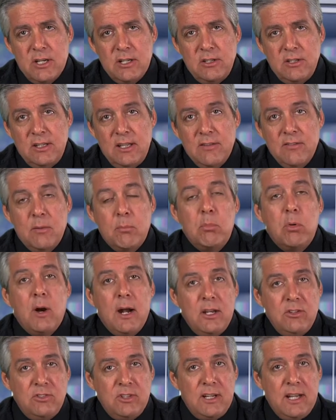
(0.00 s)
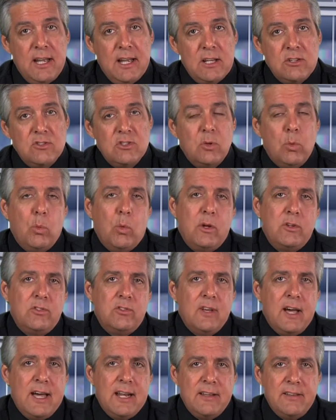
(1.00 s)
to give a pricing edge to one
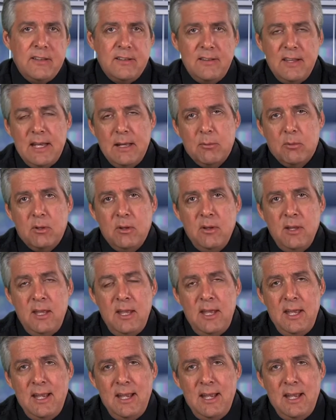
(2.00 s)
side of the table.